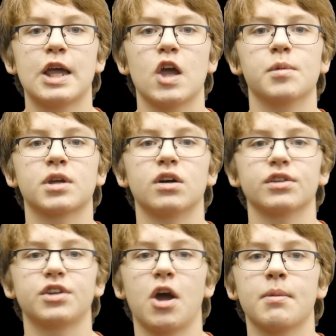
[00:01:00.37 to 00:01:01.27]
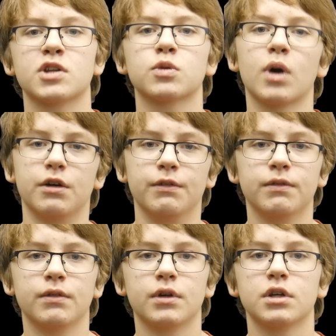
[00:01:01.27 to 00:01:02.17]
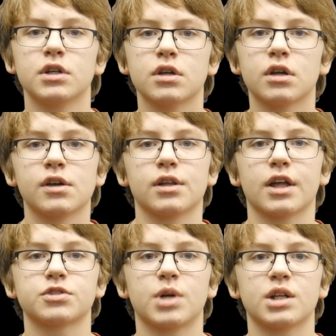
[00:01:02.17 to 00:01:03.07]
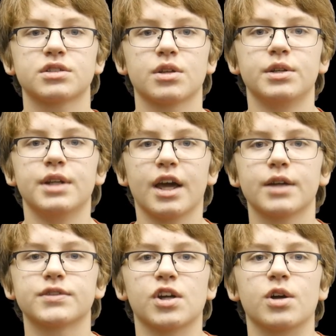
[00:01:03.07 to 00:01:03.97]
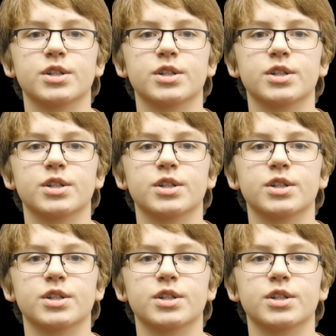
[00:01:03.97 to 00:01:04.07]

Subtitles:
it will be called carbon-12. The electrons are the negative charge